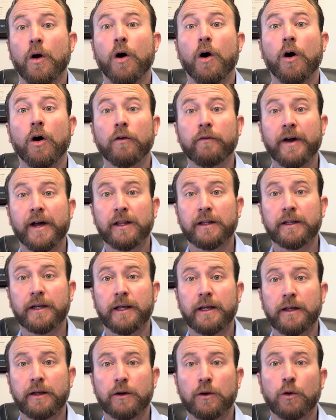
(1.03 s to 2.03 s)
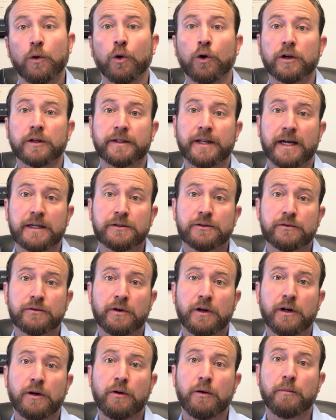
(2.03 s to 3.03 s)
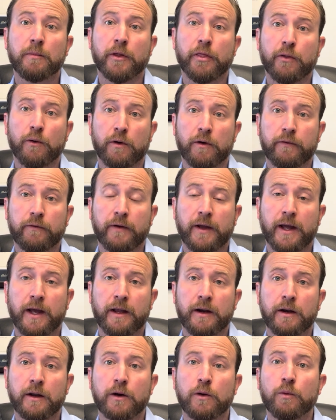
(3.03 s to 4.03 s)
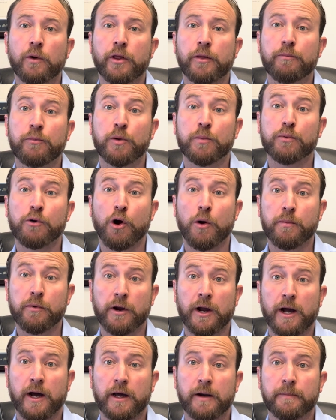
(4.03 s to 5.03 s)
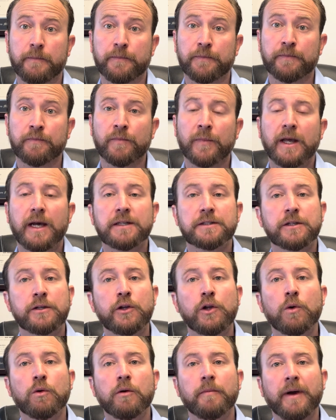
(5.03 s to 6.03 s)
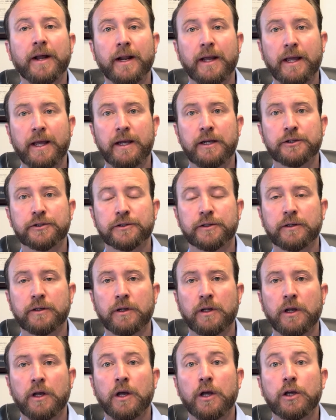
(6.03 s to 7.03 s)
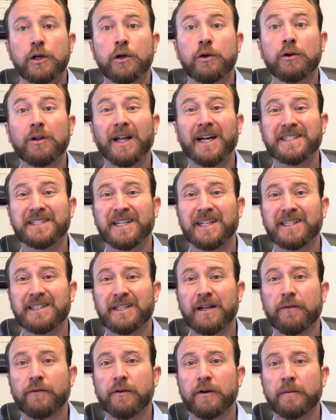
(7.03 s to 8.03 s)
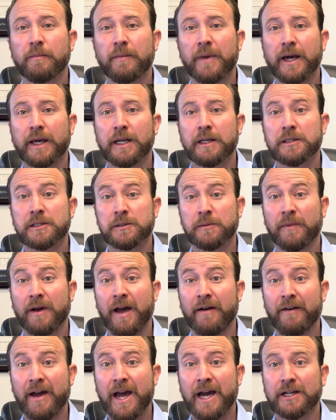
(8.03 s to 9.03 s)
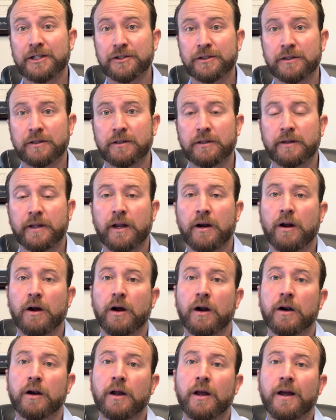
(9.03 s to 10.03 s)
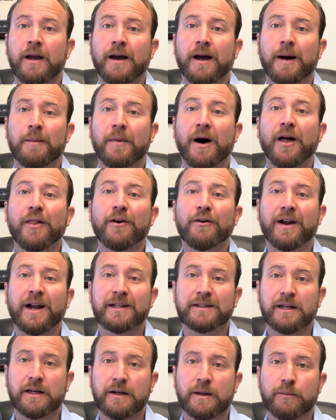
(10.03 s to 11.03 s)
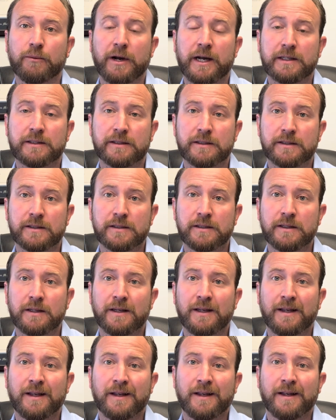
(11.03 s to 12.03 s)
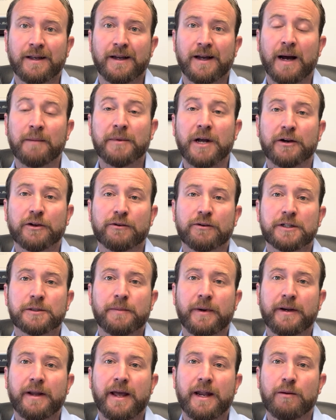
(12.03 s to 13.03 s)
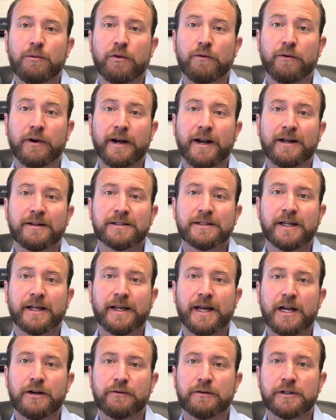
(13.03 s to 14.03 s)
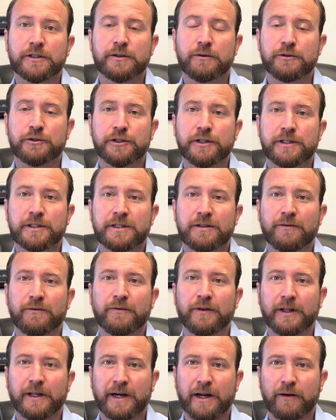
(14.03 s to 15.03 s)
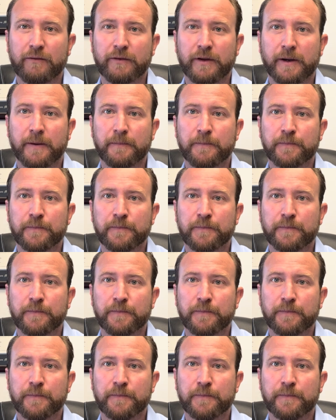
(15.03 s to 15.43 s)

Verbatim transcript: Auvelity, or dextromethorphan with bupropion, is a newer medication utilizing a different mechanism of action than our um, other antidepressants. I'm Dr. Chris Pagnani with Rittenhouse Psychiatric Associates in Philadelphia.